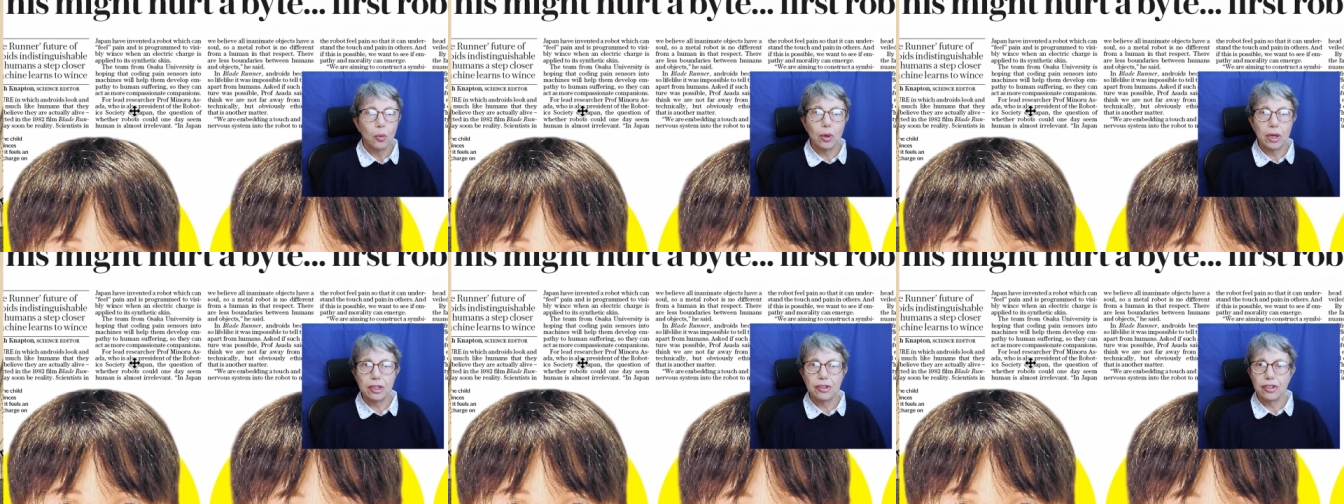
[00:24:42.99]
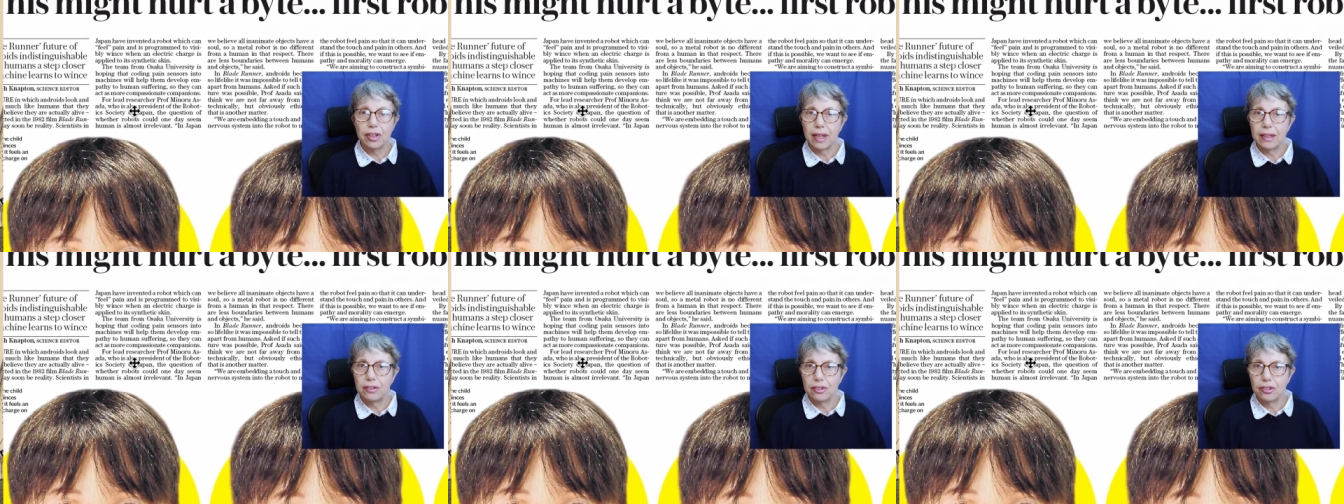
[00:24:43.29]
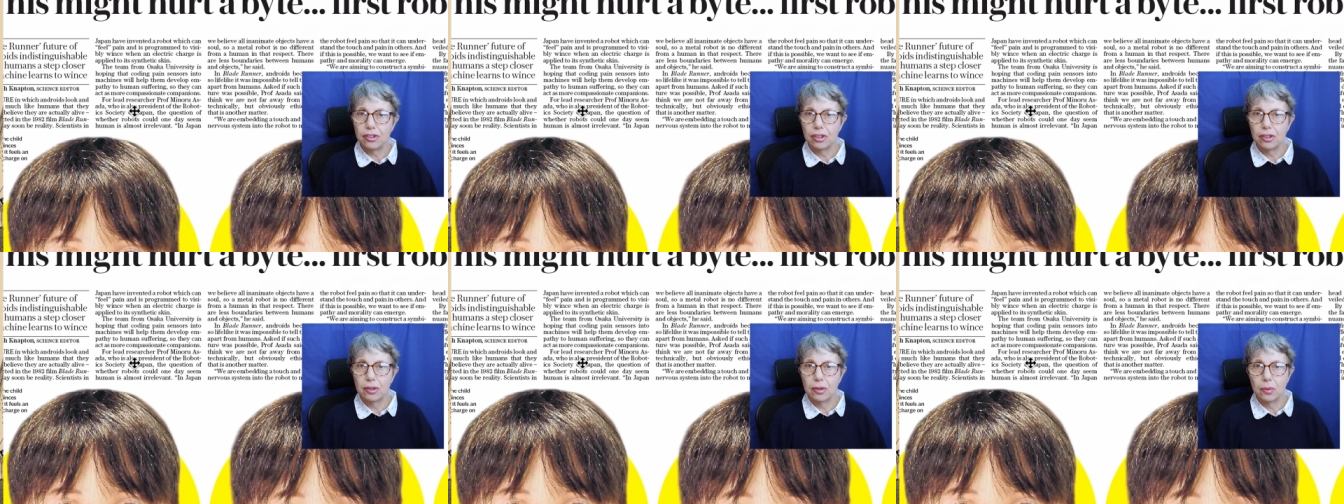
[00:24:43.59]
We
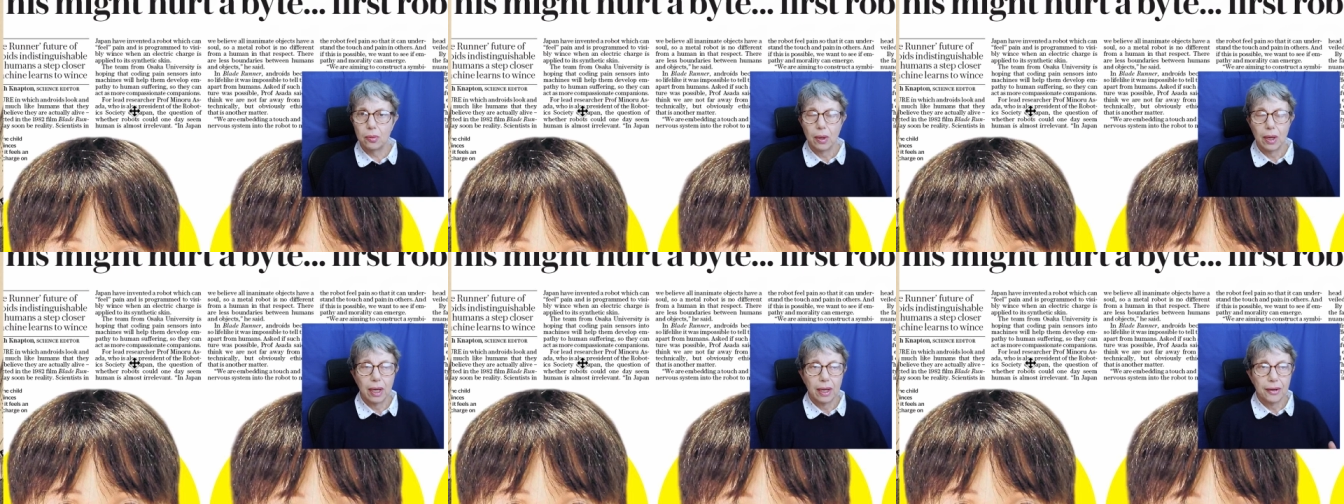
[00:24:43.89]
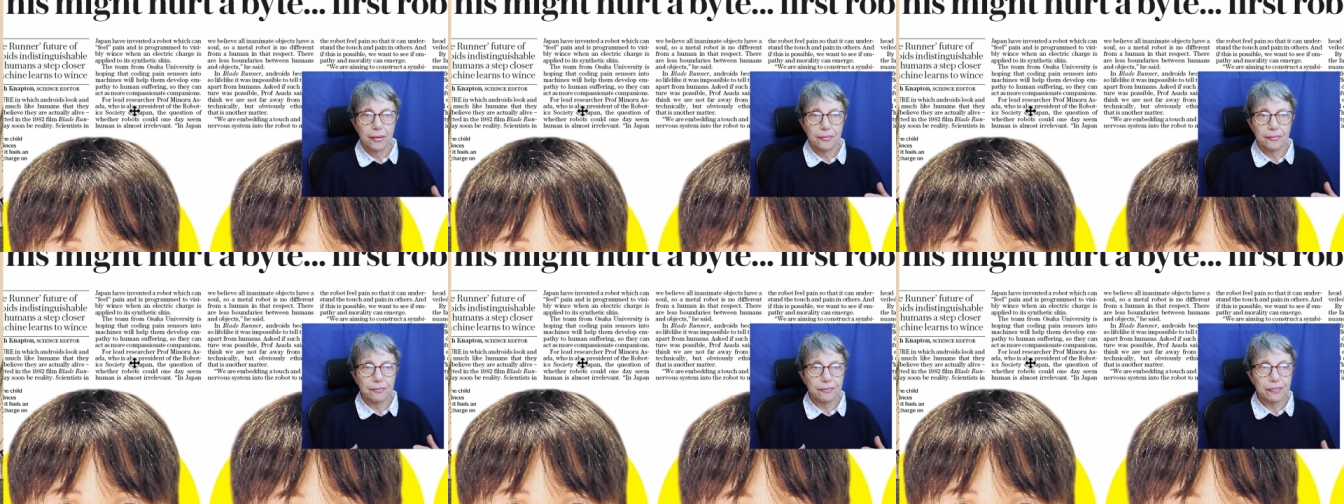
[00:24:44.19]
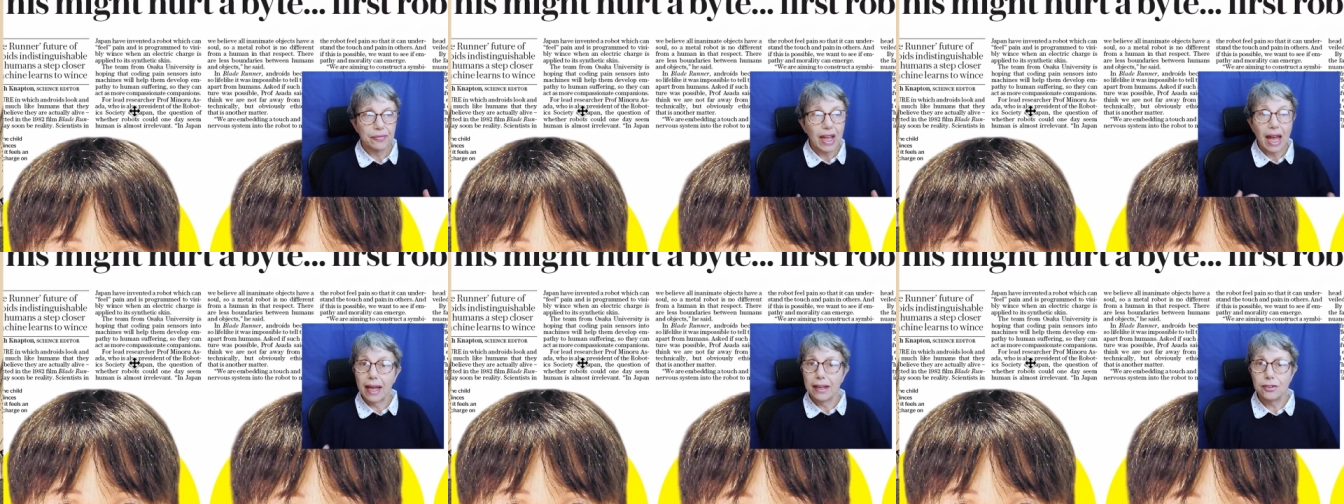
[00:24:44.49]
tend to
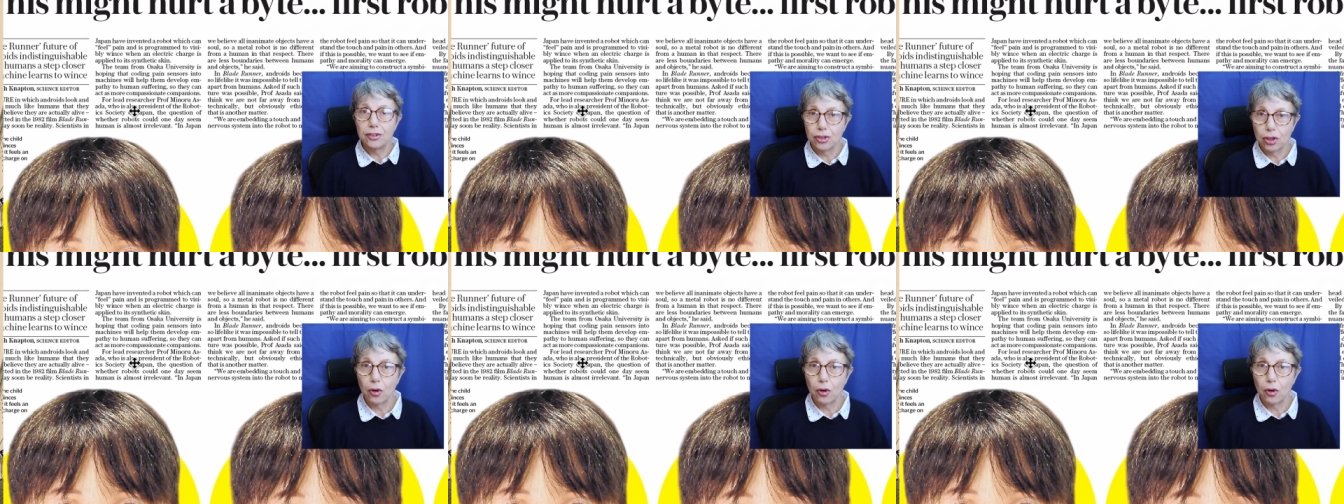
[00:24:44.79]
I